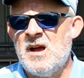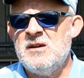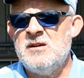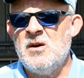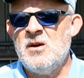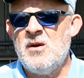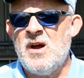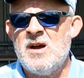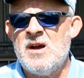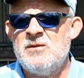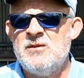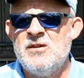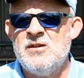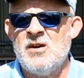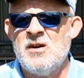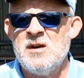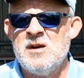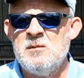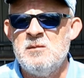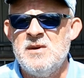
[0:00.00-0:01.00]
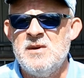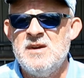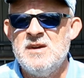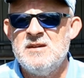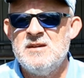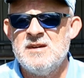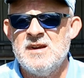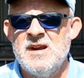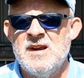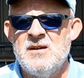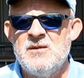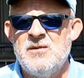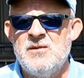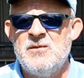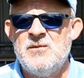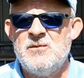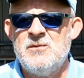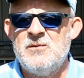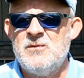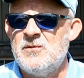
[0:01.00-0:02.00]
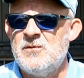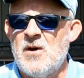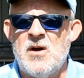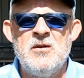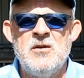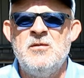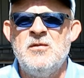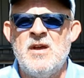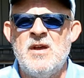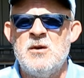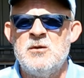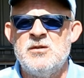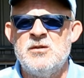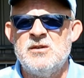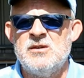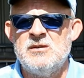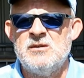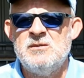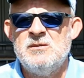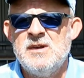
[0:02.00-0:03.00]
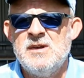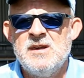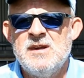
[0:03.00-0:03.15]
I don't have time to hit 5,000